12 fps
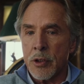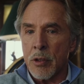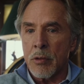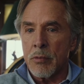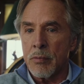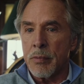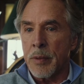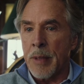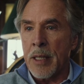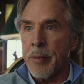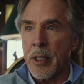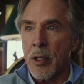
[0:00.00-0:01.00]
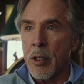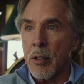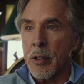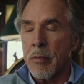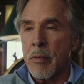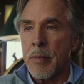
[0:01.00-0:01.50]
to Richard, and
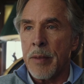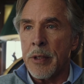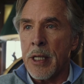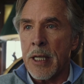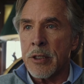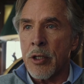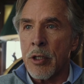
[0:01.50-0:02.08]
Blanc reveals that he